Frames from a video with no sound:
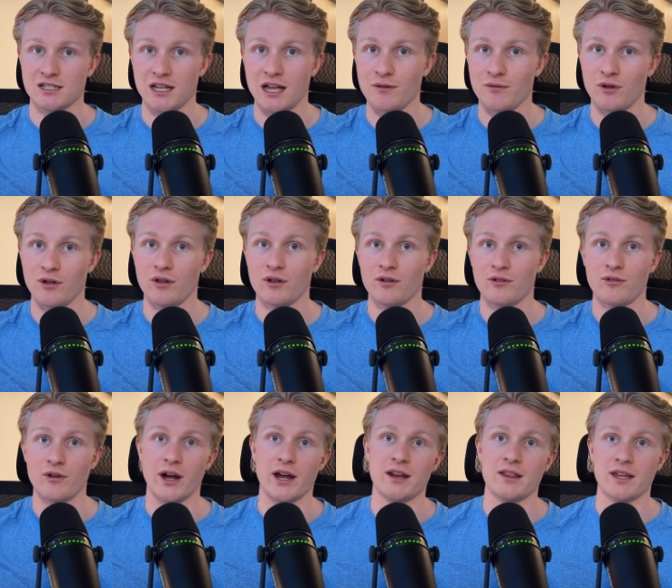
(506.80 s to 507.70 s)
level,
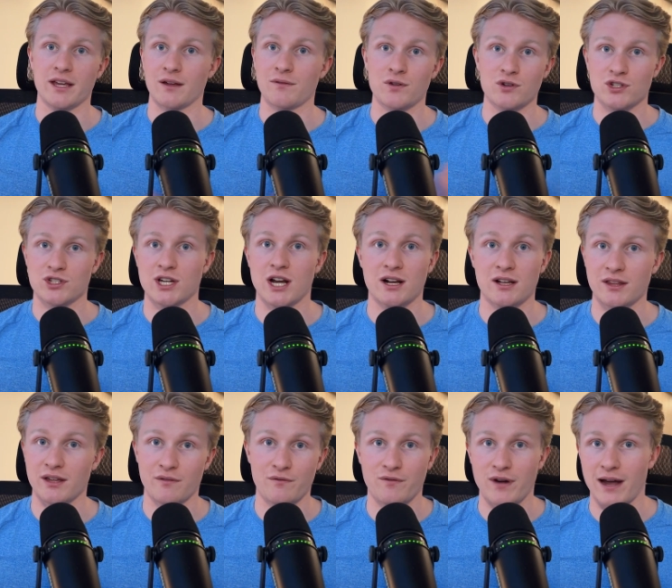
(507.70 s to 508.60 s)
right? Like if you're stuck
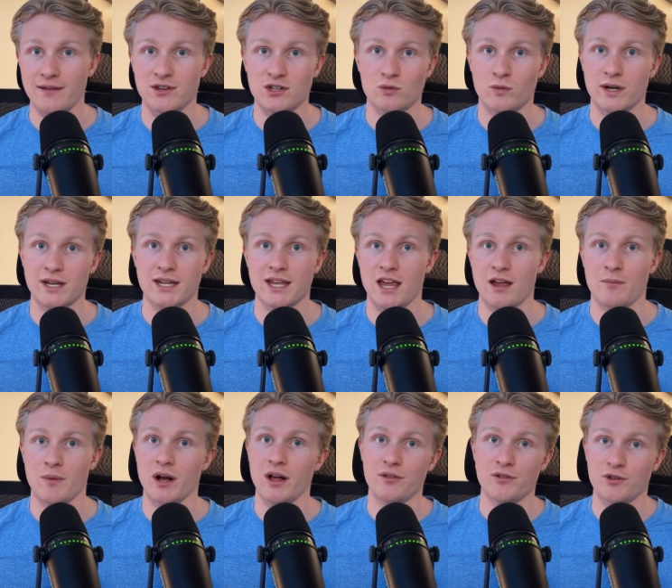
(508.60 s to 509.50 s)
like five to 20K a
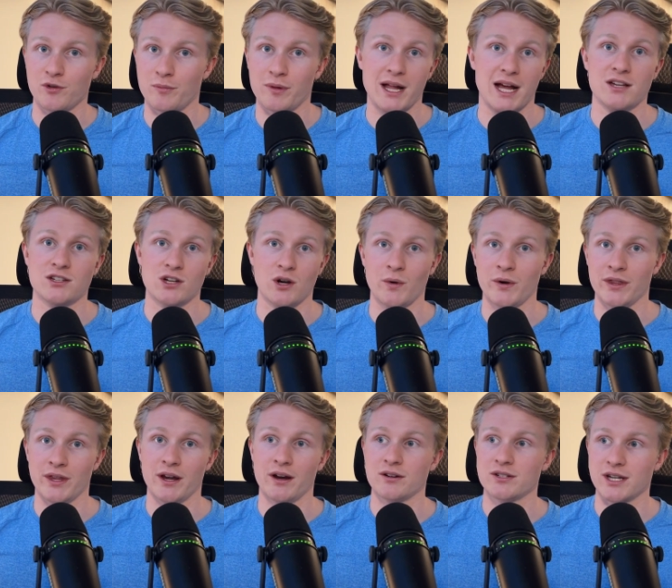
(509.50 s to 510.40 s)
month, you're plateauing
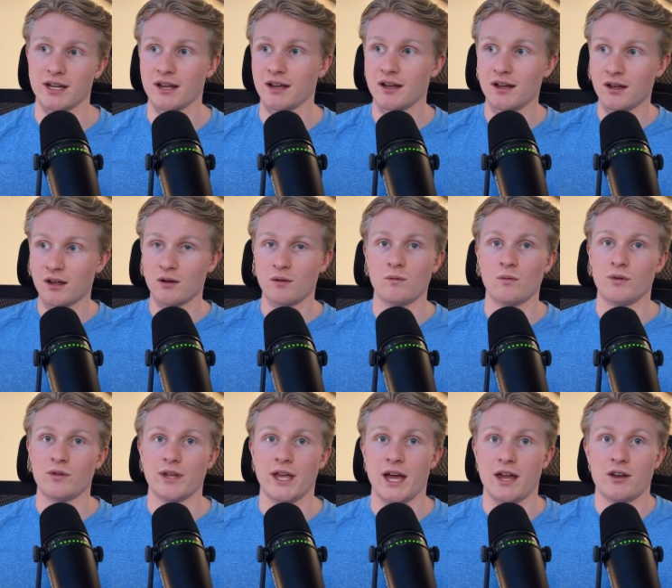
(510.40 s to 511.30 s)
there, it's like,
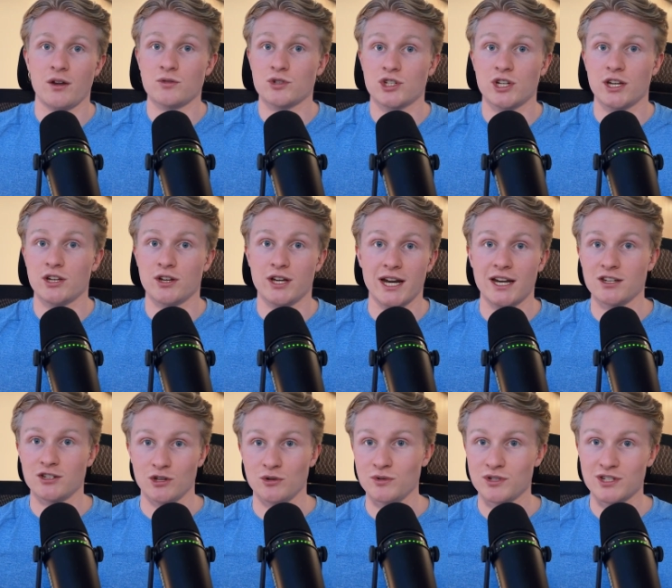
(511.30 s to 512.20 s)
well, yeah, no shit. You got to do